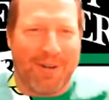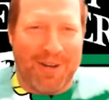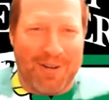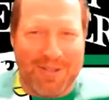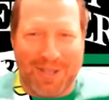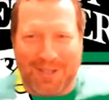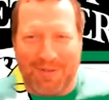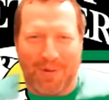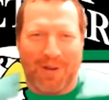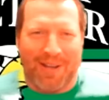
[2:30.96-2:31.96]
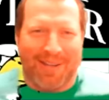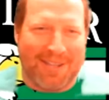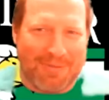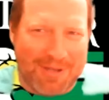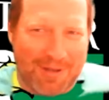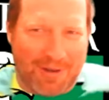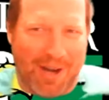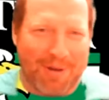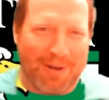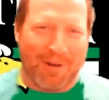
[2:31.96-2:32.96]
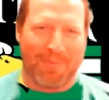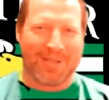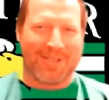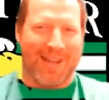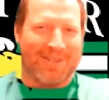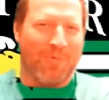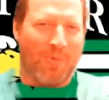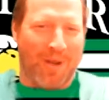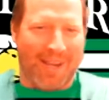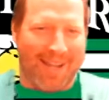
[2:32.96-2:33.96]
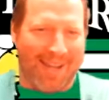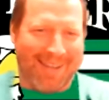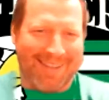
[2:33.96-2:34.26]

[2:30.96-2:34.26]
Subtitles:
364 days, because Mr. Graham can grow a mustache in one day.